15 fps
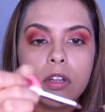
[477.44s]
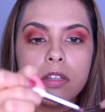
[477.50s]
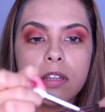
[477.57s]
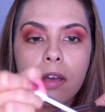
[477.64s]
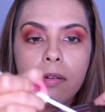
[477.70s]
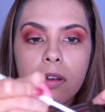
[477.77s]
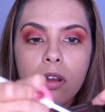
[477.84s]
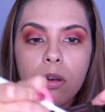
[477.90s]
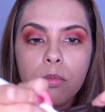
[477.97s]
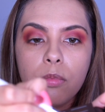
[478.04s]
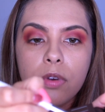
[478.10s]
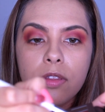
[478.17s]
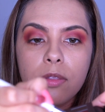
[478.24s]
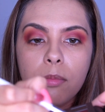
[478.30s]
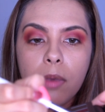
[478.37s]
gonna dab it
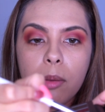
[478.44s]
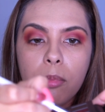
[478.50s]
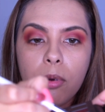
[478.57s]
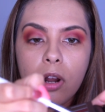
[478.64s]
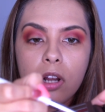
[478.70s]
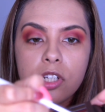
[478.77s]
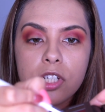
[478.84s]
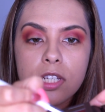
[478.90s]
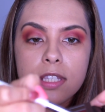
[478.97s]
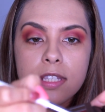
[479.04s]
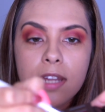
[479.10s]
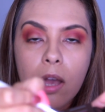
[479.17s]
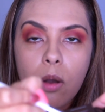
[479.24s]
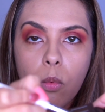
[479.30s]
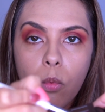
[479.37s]
on with my brush.
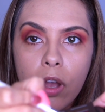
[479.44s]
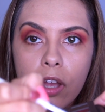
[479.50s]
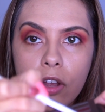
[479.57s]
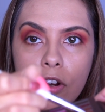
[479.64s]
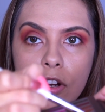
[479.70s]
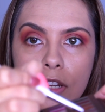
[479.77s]
It's not wet or